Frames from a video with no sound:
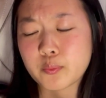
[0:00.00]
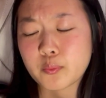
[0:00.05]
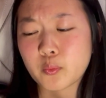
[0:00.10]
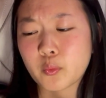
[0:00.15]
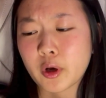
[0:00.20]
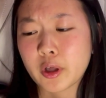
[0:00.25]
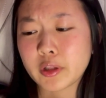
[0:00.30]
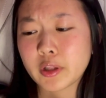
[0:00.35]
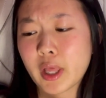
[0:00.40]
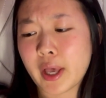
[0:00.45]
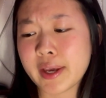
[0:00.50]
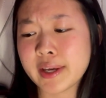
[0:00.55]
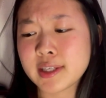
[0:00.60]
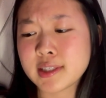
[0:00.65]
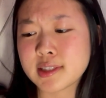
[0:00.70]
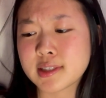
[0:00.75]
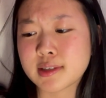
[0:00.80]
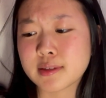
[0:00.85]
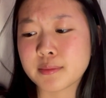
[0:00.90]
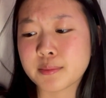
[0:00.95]
well
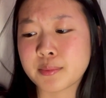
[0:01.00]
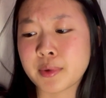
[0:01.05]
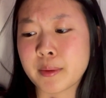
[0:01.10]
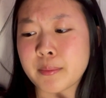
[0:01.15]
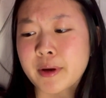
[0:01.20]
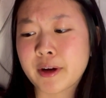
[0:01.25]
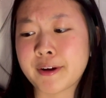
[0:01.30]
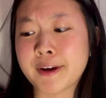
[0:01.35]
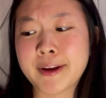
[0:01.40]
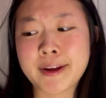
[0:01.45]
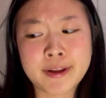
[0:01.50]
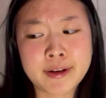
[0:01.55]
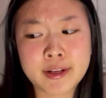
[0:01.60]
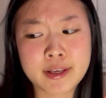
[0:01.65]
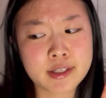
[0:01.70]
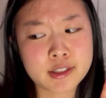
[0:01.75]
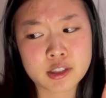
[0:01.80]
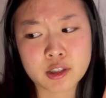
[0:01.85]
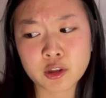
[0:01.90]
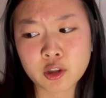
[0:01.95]
liked, but Marianne
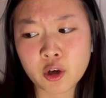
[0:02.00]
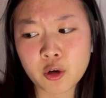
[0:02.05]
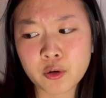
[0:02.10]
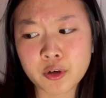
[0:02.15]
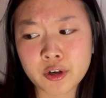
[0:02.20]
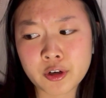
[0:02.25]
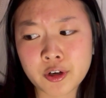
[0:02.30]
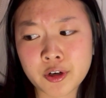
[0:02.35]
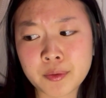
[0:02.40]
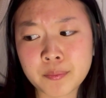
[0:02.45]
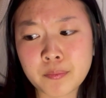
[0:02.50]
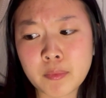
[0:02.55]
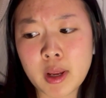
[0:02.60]
is a loner.